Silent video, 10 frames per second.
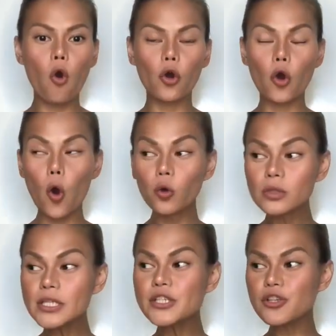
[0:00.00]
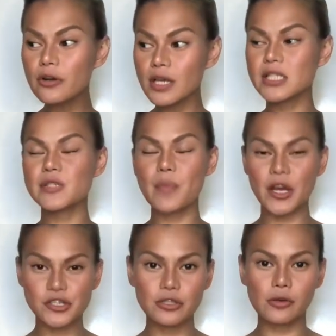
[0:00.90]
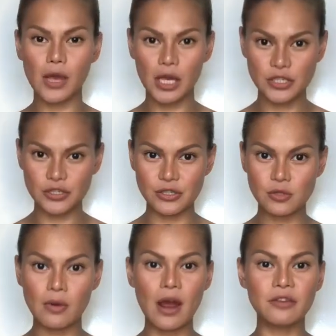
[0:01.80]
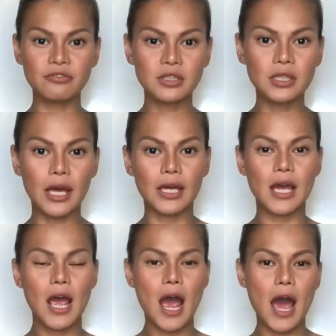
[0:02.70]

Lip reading: or only during special occasions where I feel like